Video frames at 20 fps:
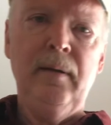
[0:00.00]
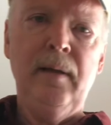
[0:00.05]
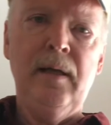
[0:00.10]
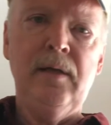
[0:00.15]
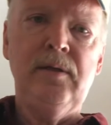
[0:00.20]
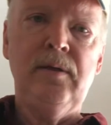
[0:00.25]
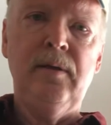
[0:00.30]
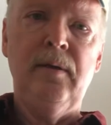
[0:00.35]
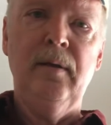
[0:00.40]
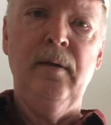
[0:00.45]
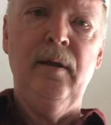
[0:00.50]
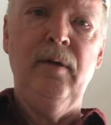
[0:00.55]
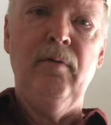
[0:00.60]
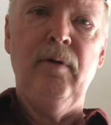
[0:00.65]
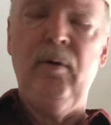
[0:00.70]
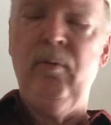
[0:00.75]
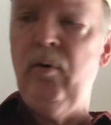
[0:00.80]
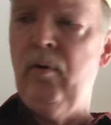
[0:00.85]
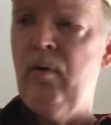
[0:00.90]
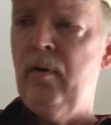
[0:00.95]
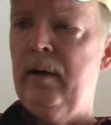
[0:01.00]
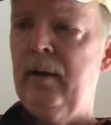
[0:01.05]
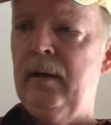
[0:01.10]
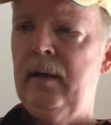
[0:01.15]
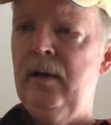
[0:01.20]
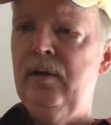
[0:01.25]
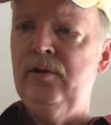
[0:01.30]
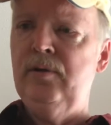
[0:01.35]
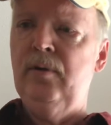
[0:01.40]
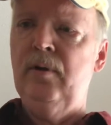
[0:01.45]
That's the lyric we're on, in
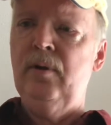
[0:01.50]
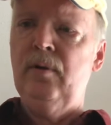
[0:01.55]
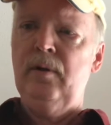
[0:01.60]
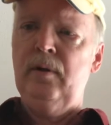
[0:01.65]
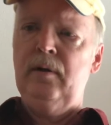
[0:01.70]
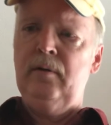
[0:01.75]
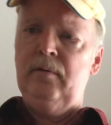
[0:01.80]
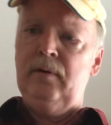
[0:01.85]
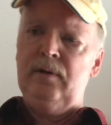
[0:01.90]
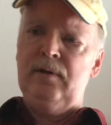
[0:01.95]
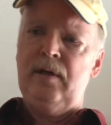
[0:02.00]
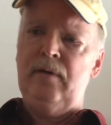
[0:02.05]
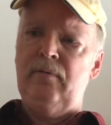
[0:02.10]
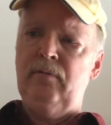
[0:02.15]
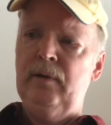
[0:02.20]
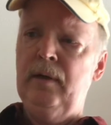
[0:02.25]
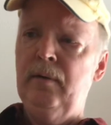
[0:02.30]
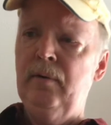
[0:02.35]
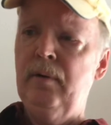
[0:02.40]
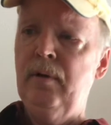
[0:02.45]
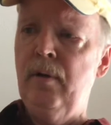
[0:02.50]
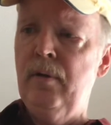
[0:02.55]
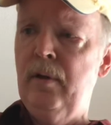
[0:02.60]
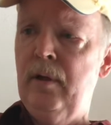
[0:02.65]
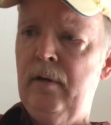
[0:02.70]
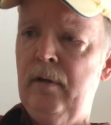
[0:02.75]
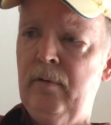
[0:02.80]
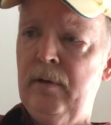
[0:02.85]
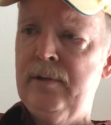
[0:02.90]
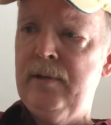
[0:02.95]
case you know the lyrics. I really don't know
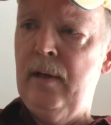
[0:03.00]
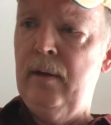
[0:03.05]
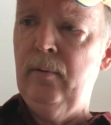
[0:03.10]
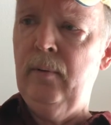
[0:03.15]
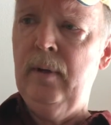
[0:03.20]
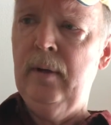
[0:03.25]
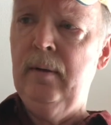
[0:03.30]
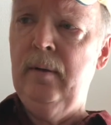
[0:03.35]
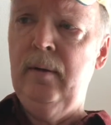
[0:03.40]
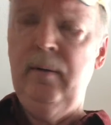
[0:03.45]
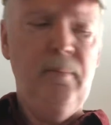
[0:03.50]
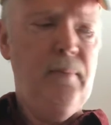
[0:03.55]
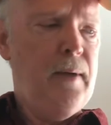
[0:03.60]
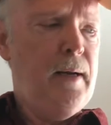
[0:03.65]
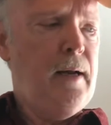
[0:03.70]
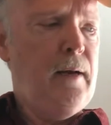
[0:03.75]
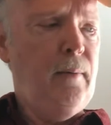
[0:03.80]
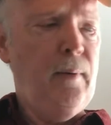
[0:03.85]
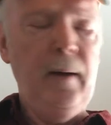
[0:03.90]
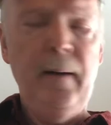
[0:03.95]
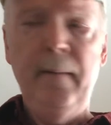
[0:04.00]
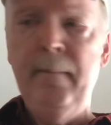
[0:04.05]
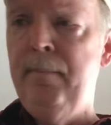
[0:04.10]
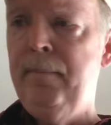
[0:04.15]
the lyrics that well. But anyway.